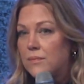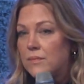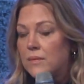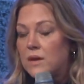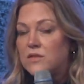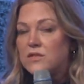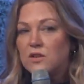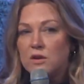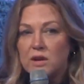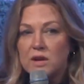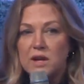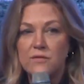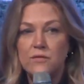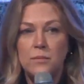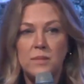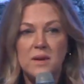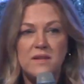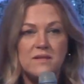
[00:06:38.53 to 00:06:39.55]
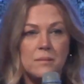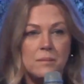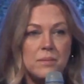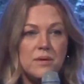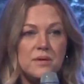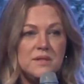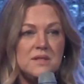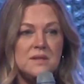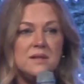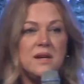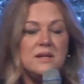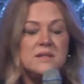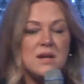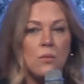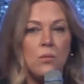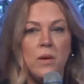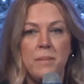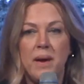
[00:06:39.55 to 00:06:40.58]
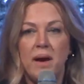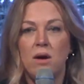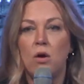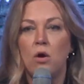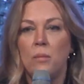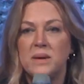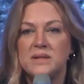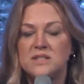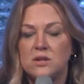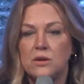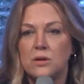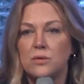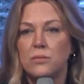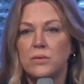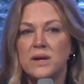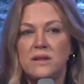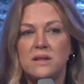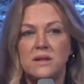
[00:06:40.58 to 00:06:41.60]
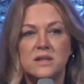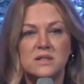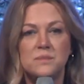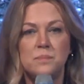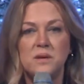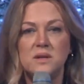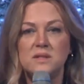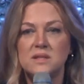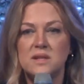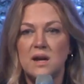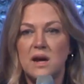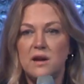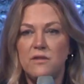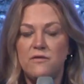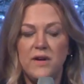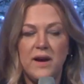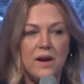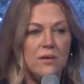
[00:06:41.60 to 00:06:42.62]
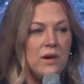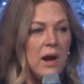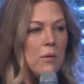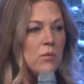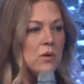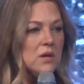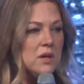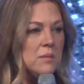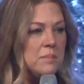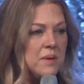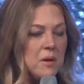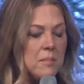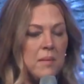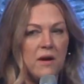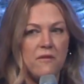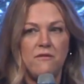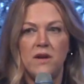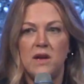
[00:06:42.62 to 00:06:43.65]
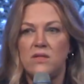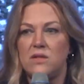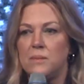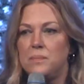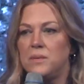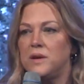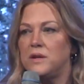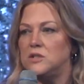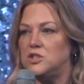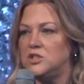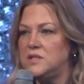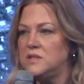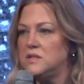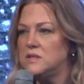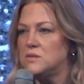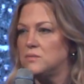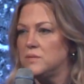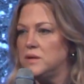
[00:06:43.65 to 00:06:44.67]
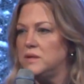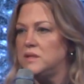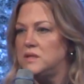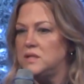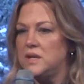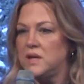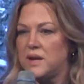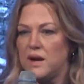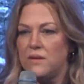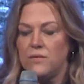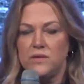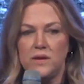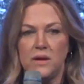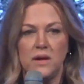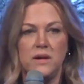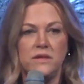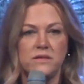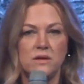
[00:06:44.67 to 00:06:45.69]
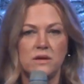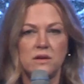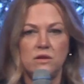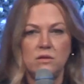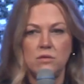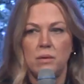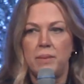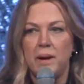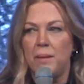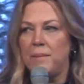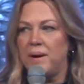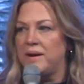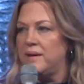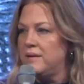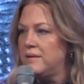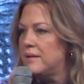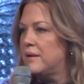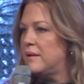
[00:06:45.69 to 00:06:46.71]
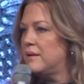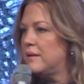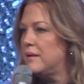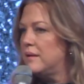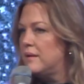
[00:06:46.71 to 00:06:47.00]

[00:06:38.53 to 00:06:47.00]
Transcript: He started giving me some books and things. I went back home. I started reading these books that I'd found. I really built my faith up, like Jesus really did everything he's going to do about my healing.